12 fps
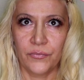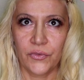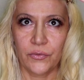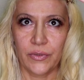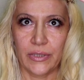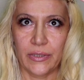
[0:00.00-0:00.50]

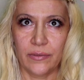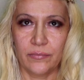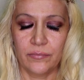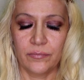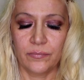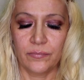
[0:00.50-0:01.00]
3,
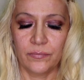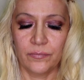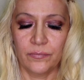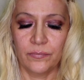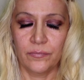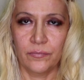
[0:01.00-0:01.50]

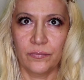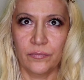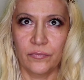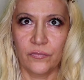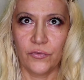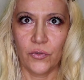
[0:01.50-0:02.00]

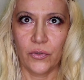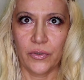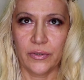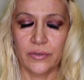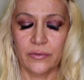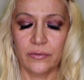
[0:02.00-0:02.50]

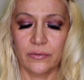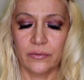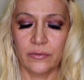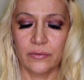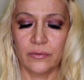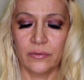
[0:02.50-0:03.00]
4,
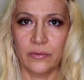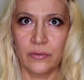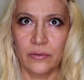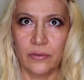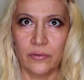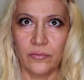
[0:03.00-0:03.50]

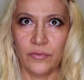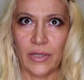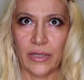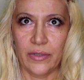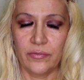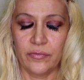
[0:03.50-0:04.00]

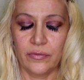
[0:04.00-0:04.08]
5,